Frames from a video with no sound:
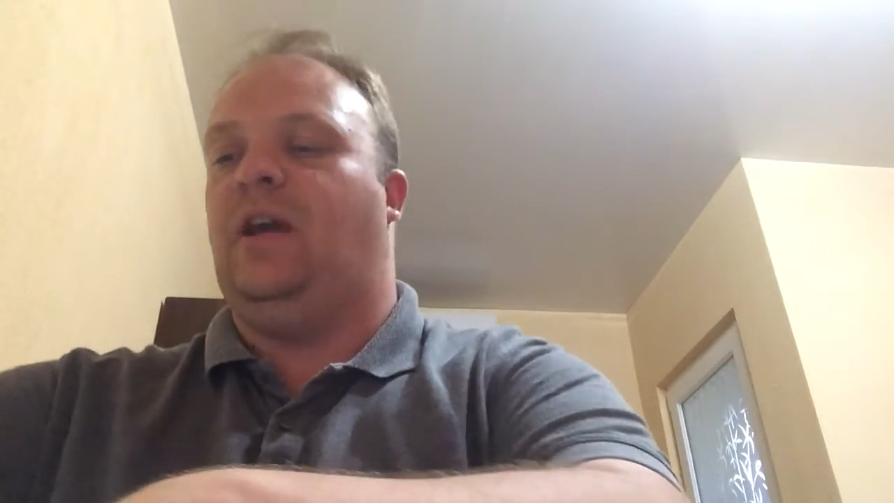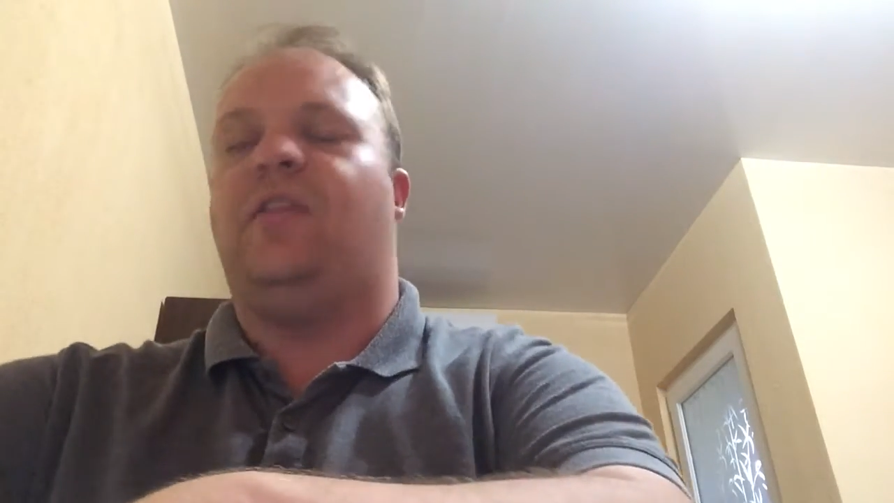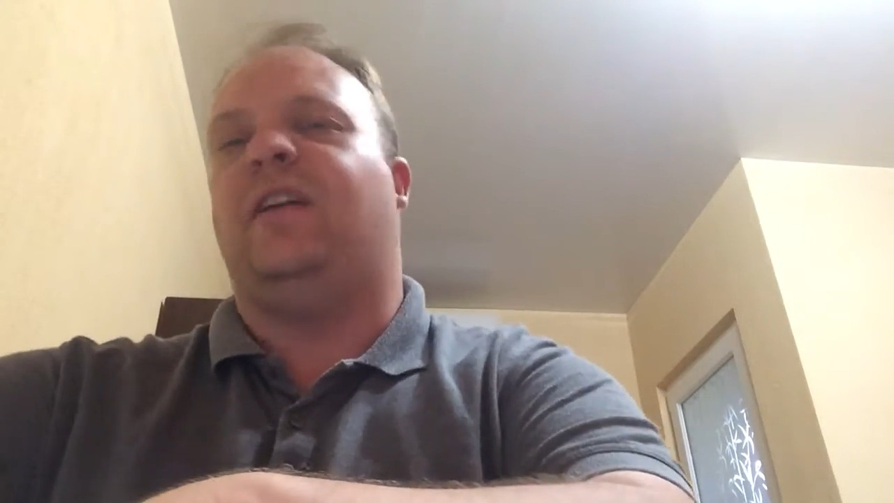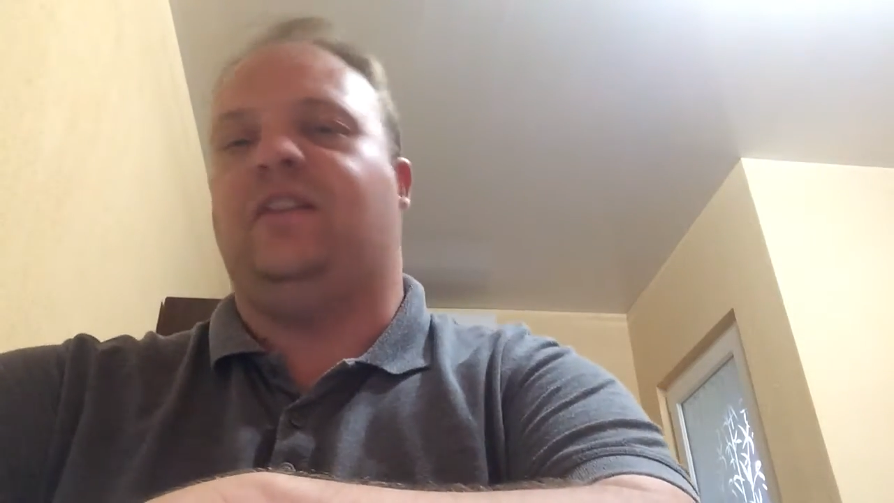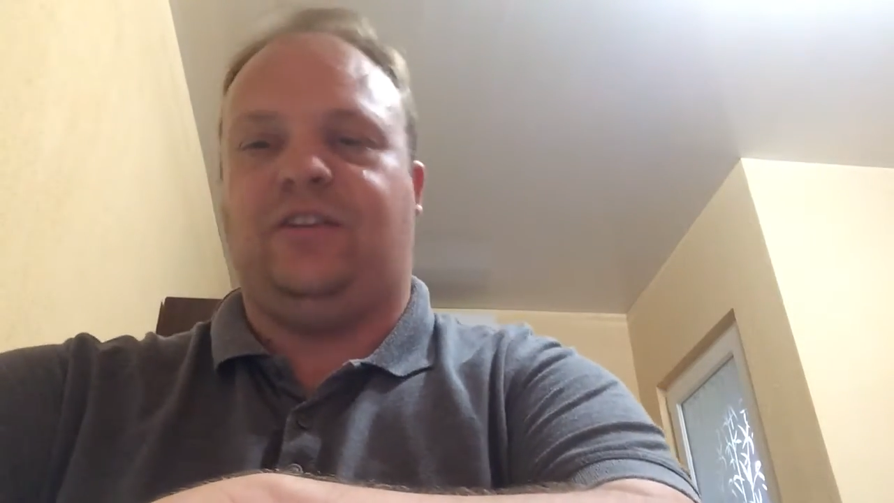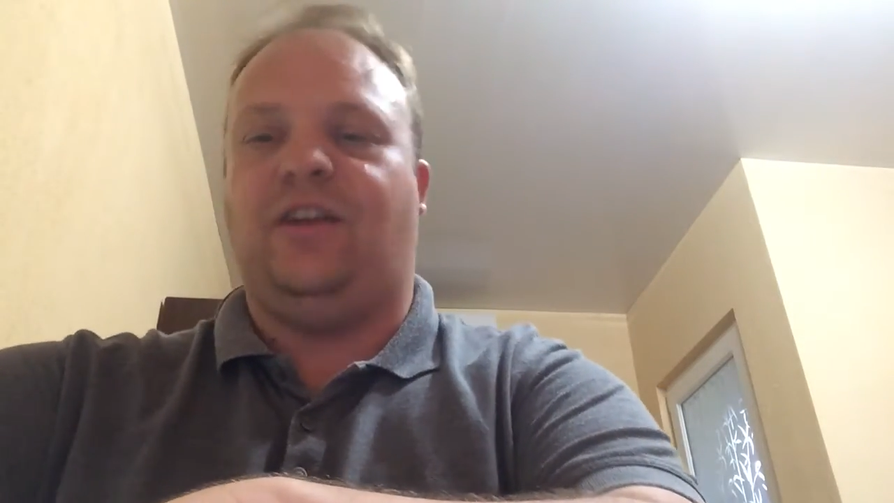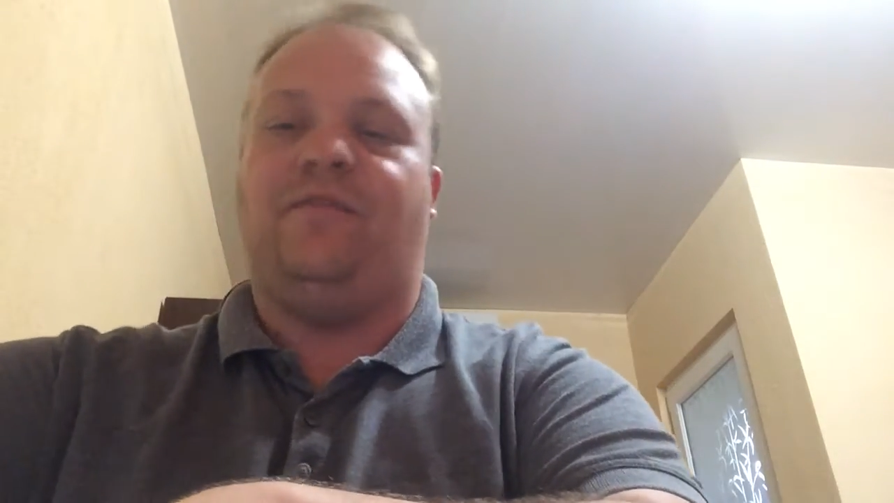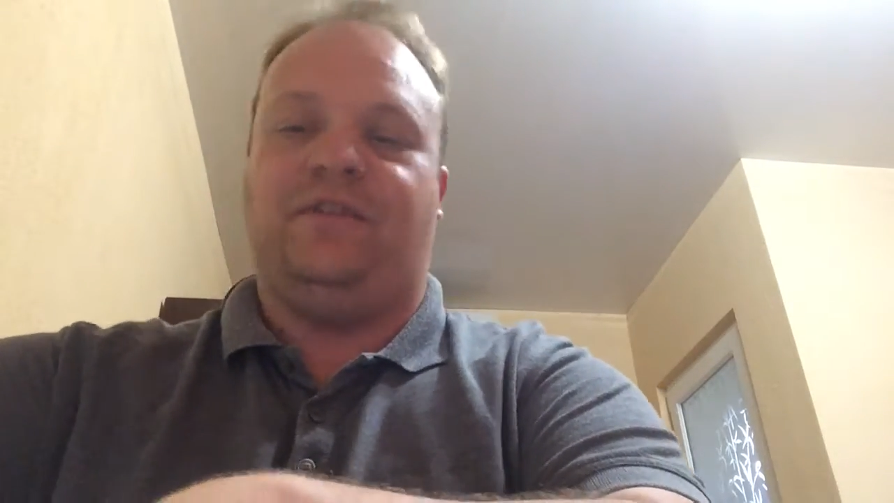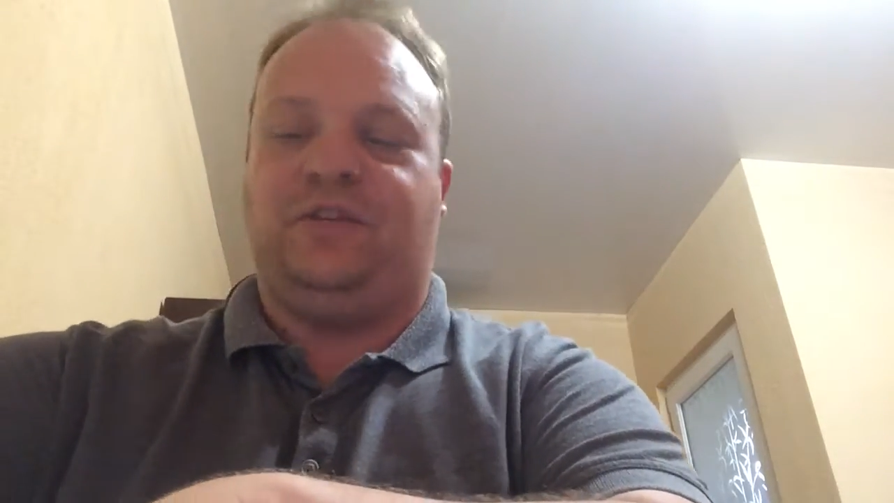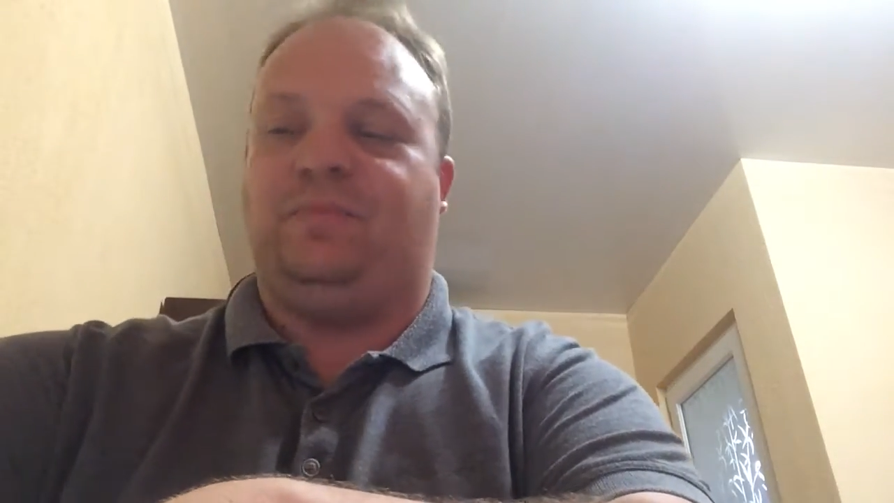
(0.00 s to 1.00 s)
I think that's
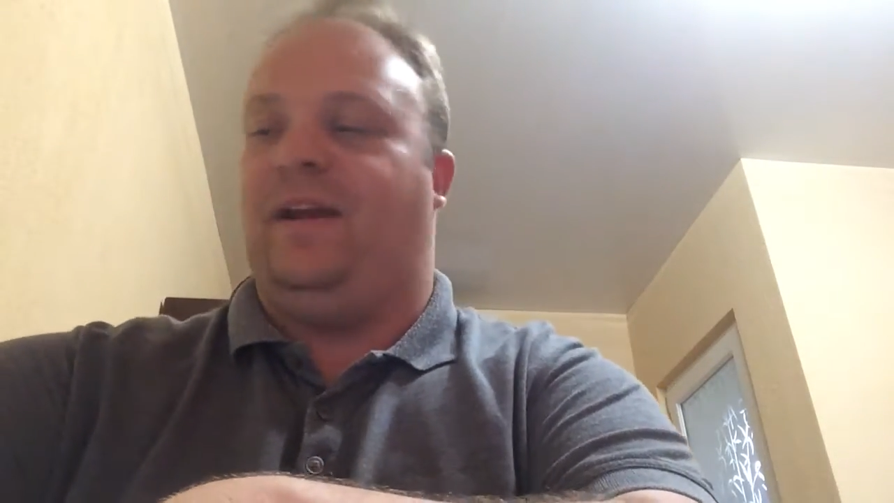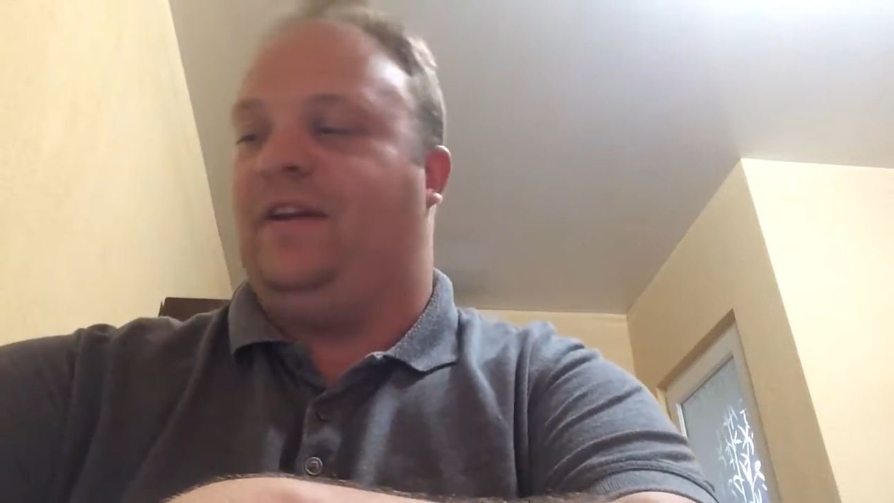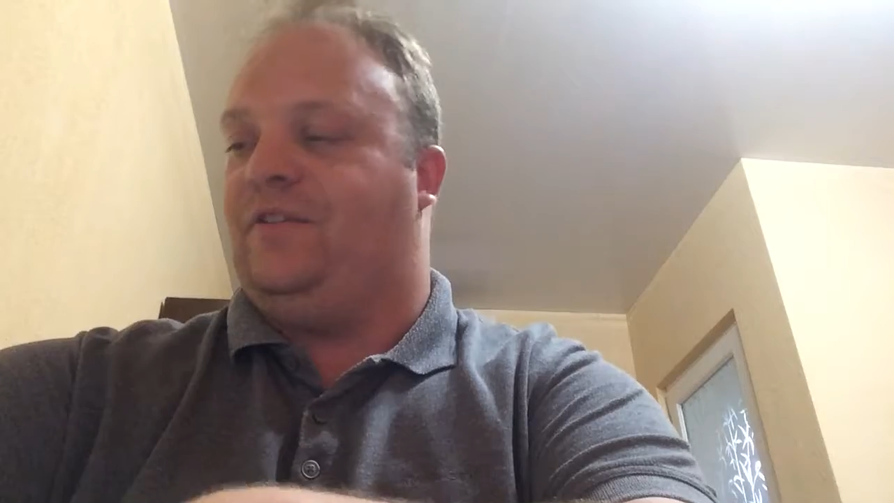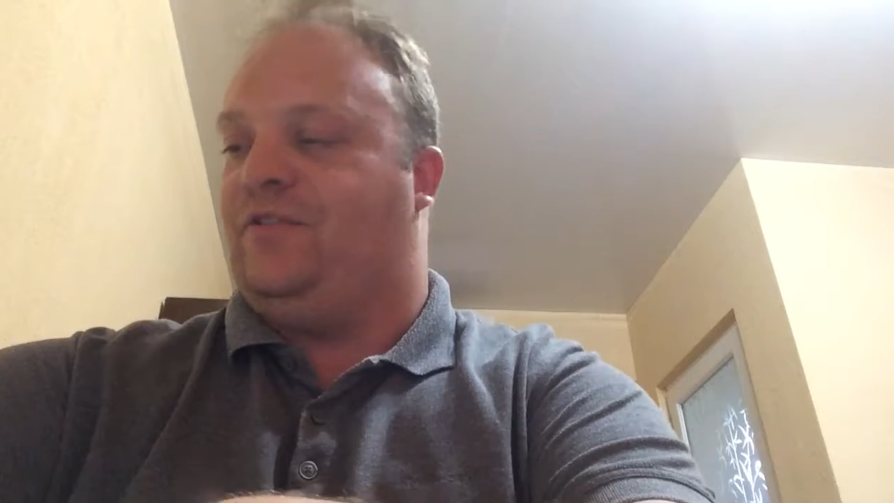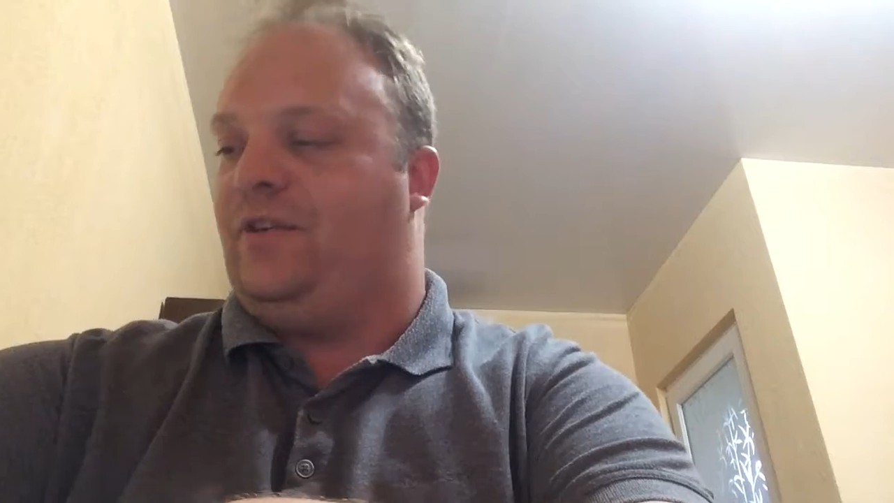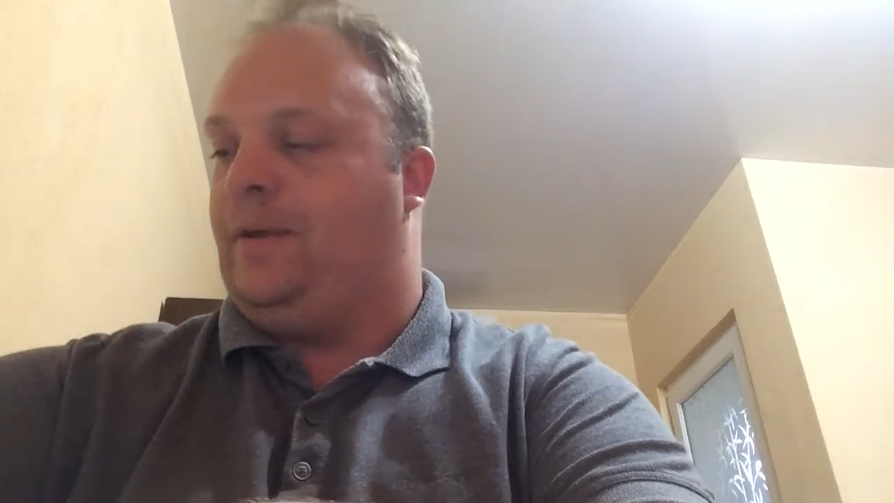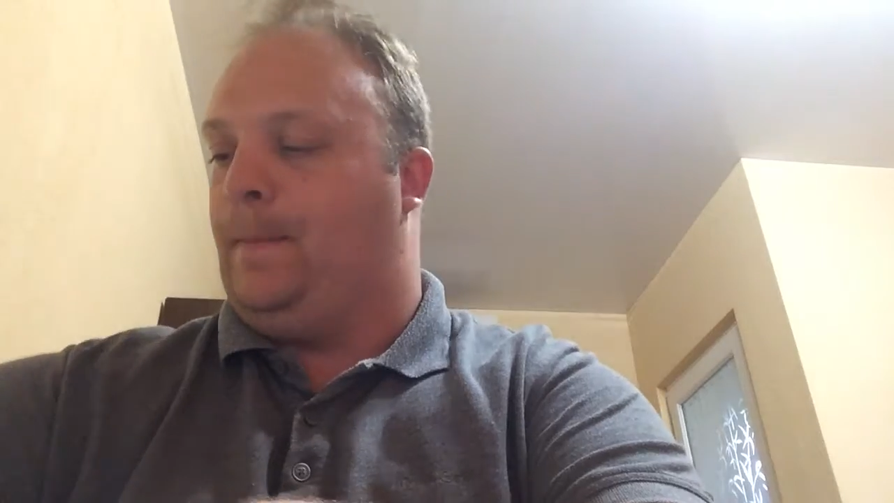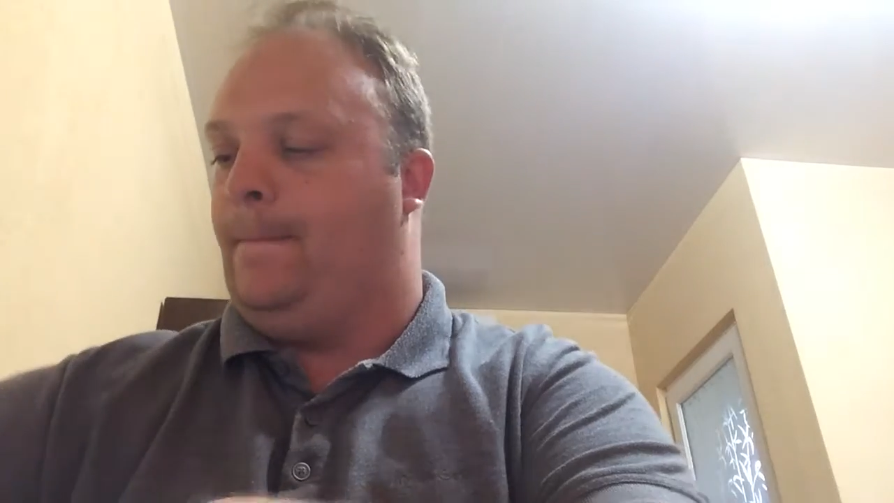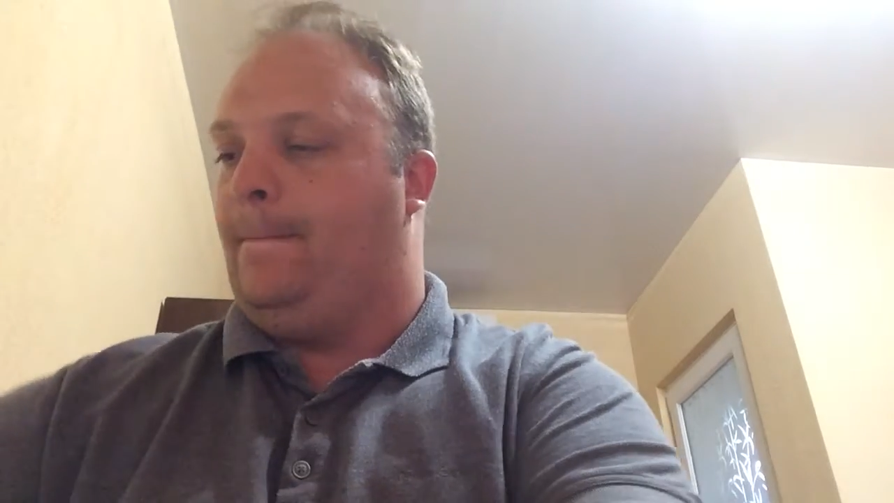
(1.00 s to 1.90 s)
self-explanatory.